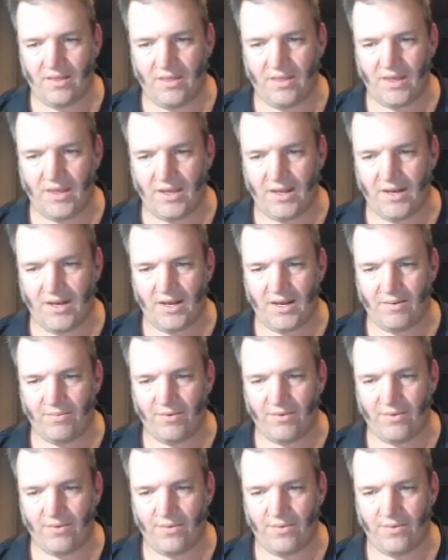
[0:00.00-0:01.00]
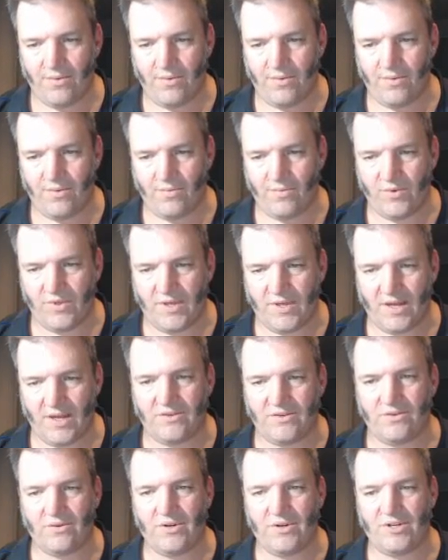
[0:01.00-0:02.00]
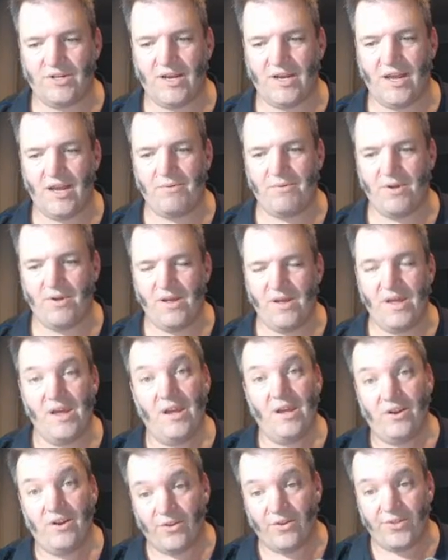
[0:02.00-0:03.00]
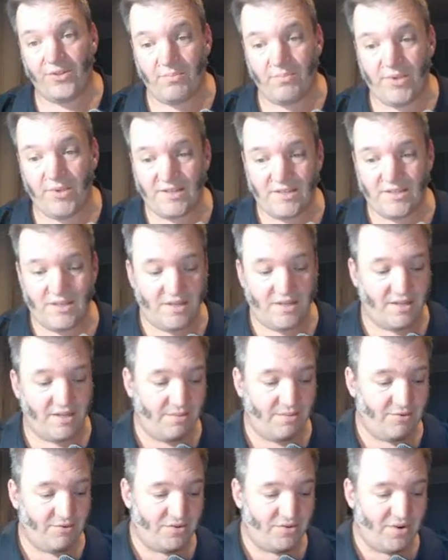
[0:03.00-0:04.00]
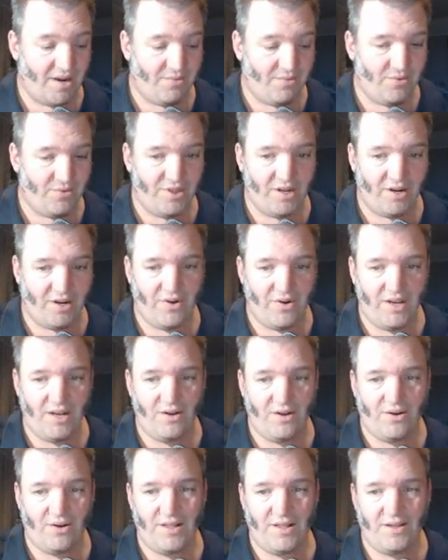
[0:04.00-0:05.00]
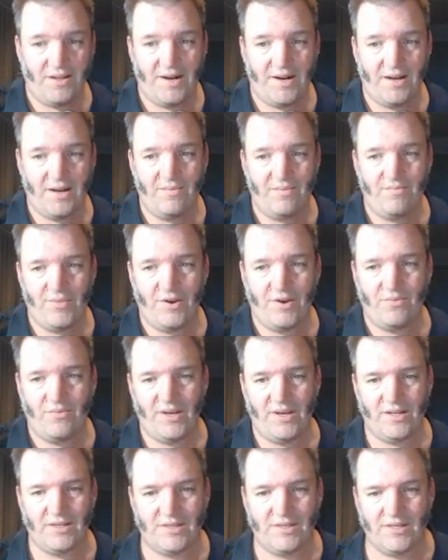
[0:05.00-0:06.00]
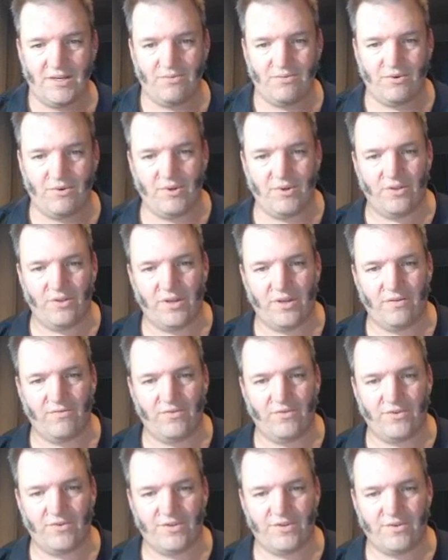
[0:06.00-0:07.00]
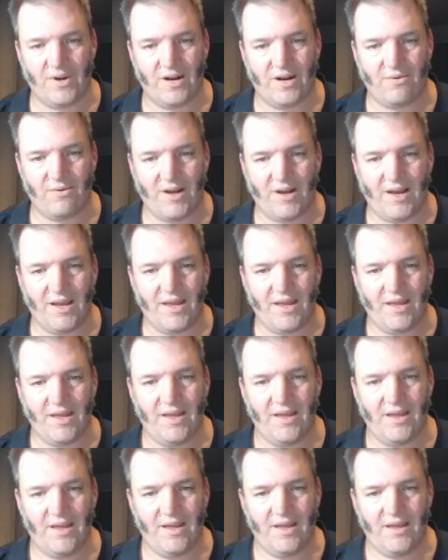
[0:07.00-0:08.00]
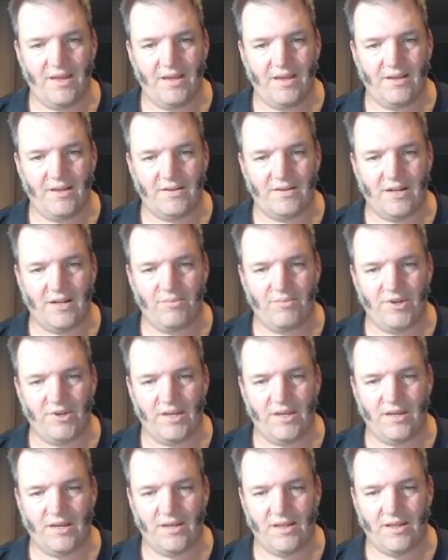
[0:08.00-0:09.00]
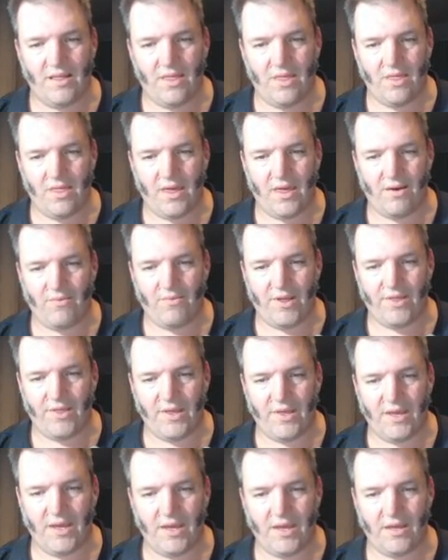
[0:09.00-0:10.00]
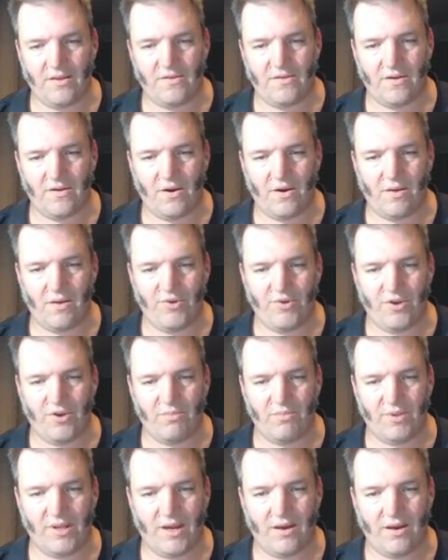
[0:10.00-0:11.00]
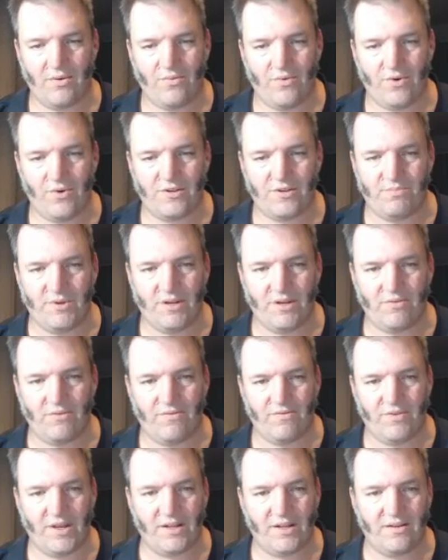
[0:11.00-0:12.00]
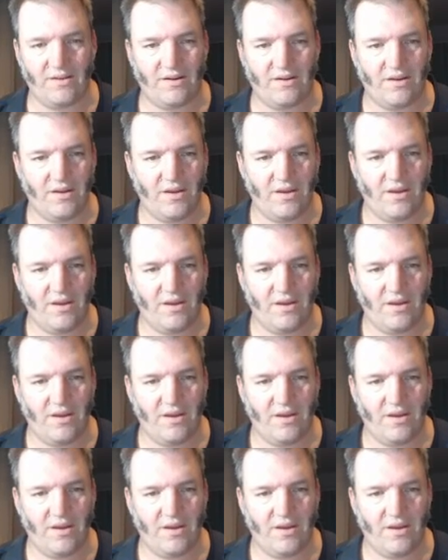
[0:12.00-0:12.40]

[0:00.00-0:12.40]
they end up with that sort of shape. Not the best to demonstrate with the green highlighter, but we can see what we're looking for straight away is going to be that one there. It's a hyperbola where it's been reflected.